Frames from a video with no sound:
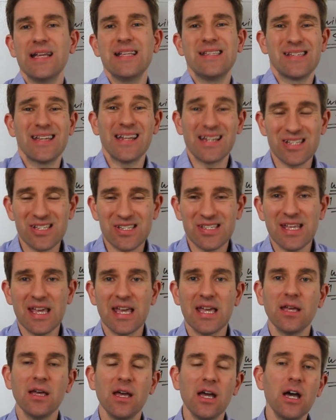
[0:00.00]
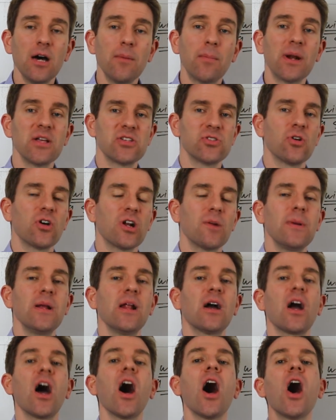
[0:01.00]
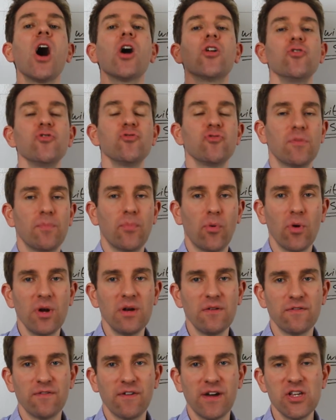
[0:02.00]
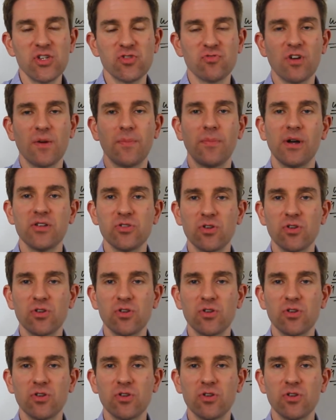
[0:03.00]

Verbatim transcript: It's going to sting, but it's not going to be like a 100 point face ripper.